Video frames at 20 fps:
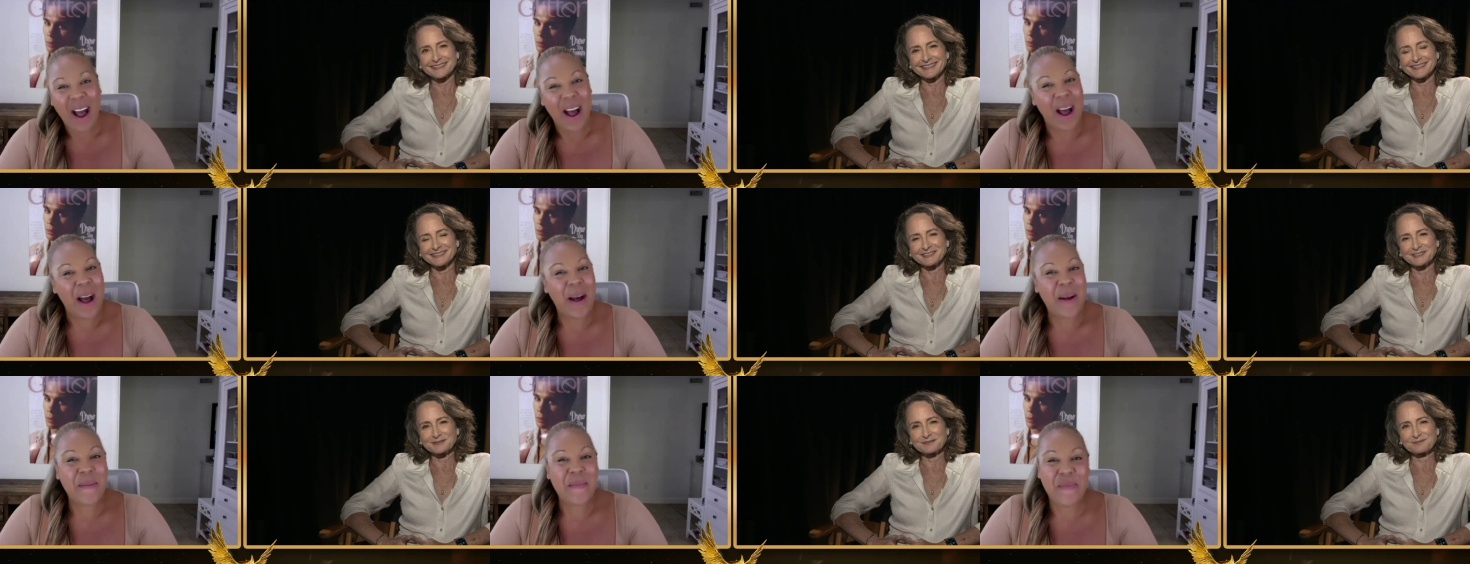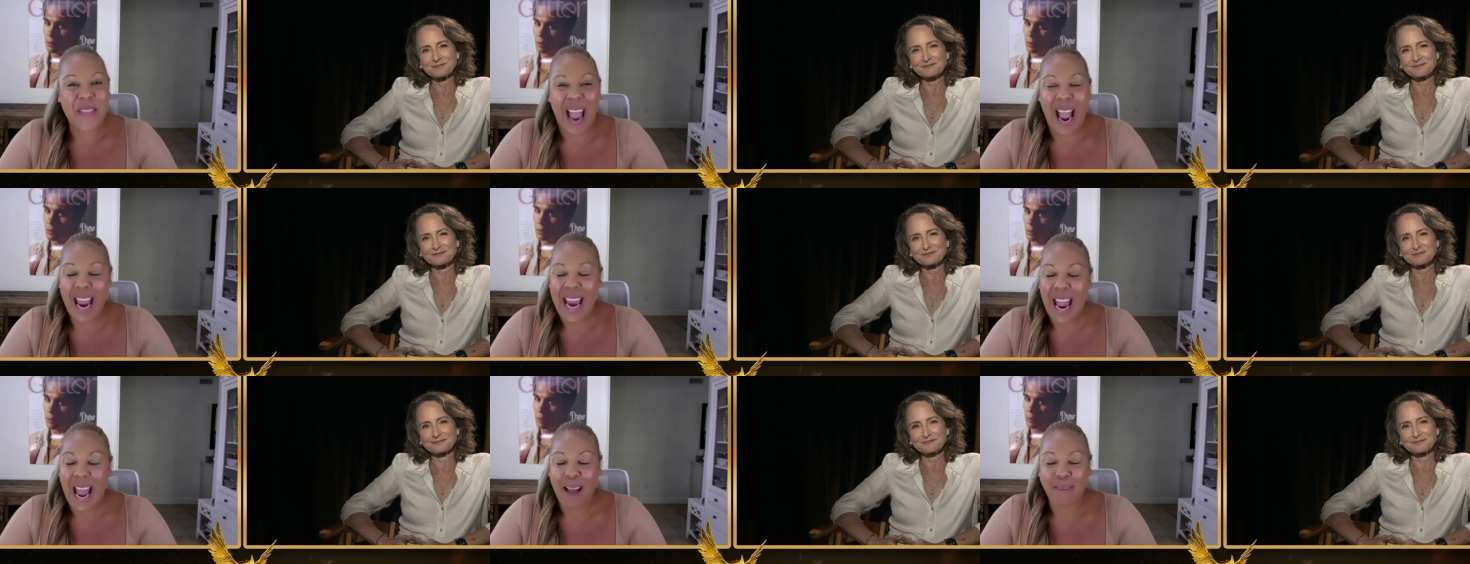Speaker 1: Um,
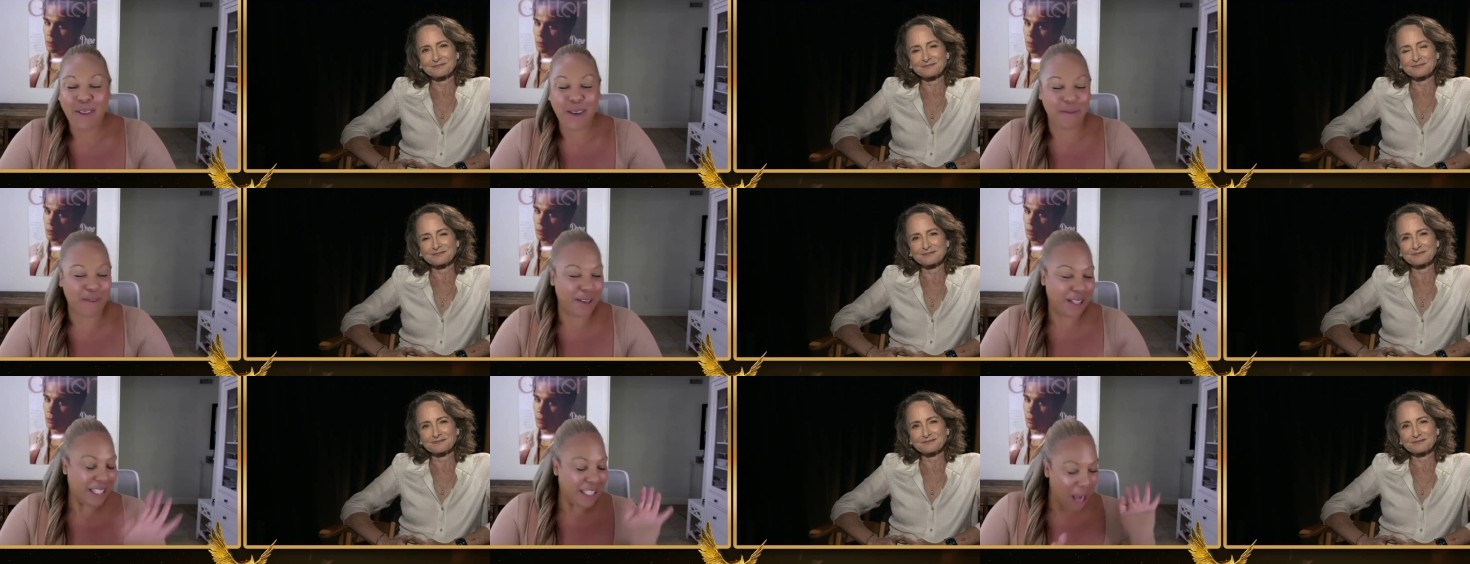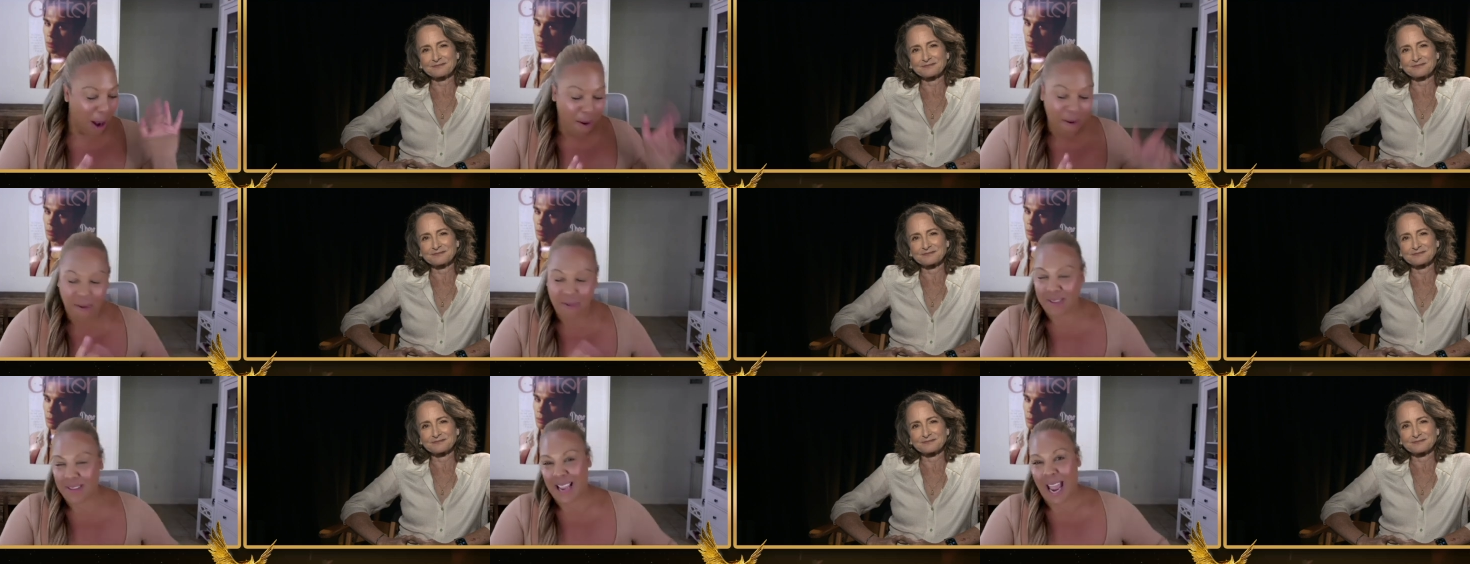I have to first,
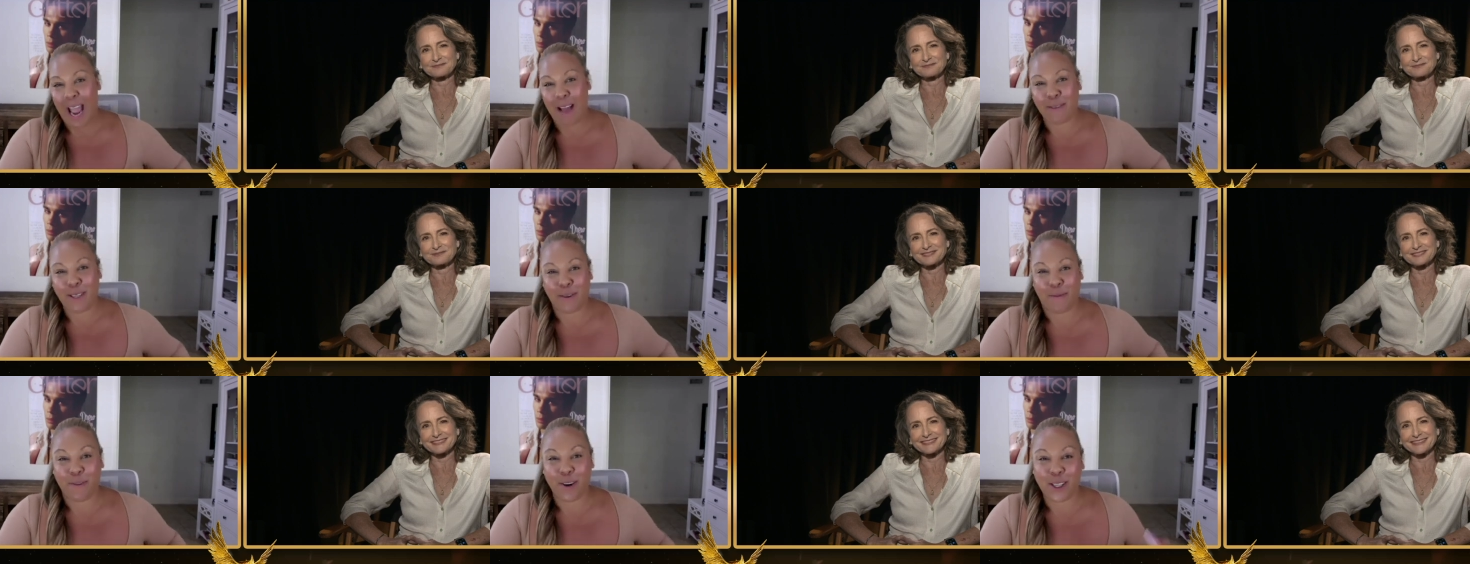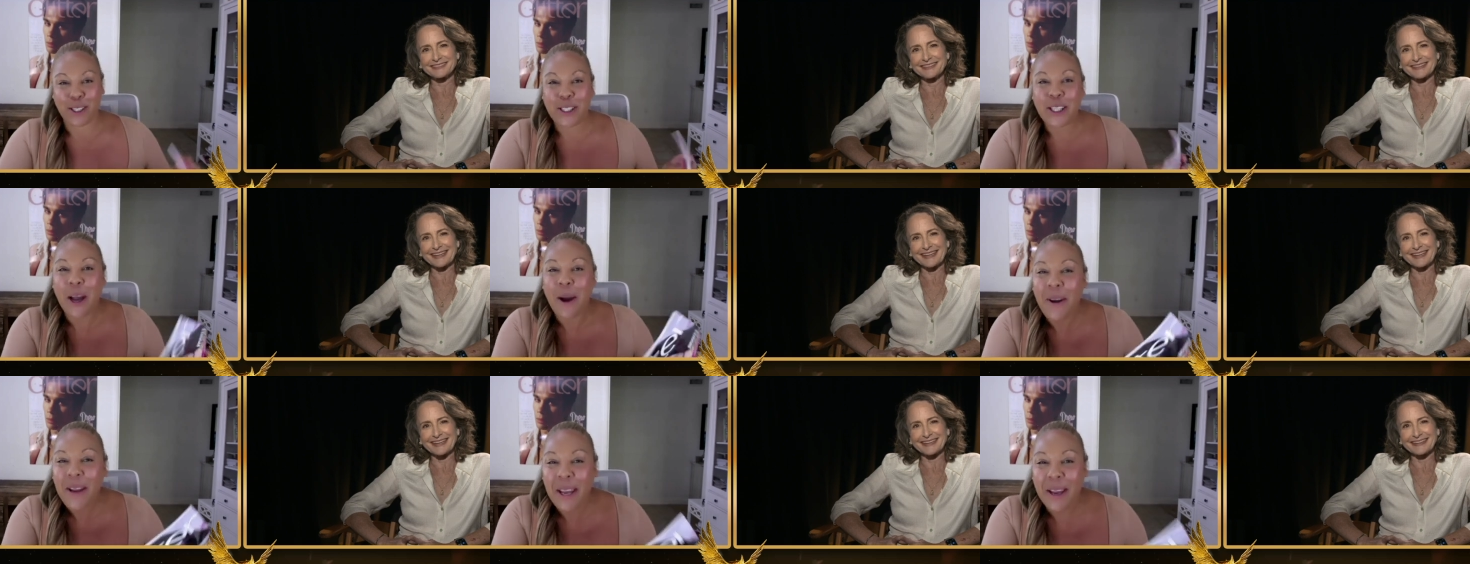oh, have to first
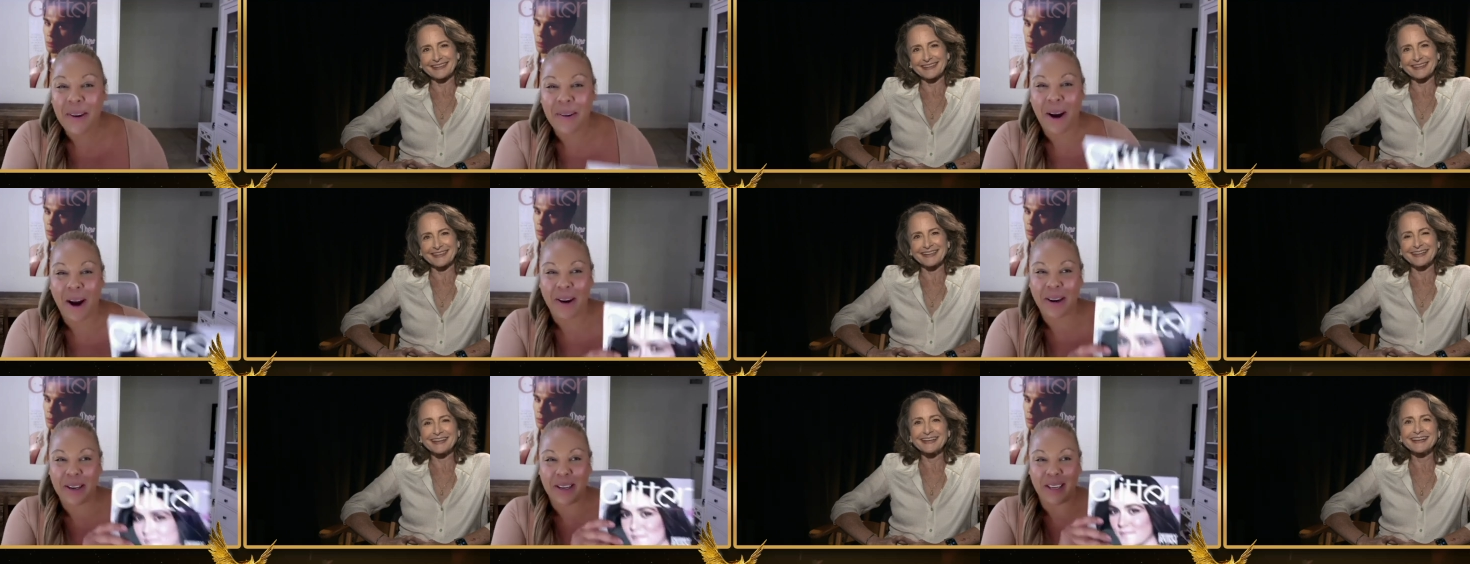show you our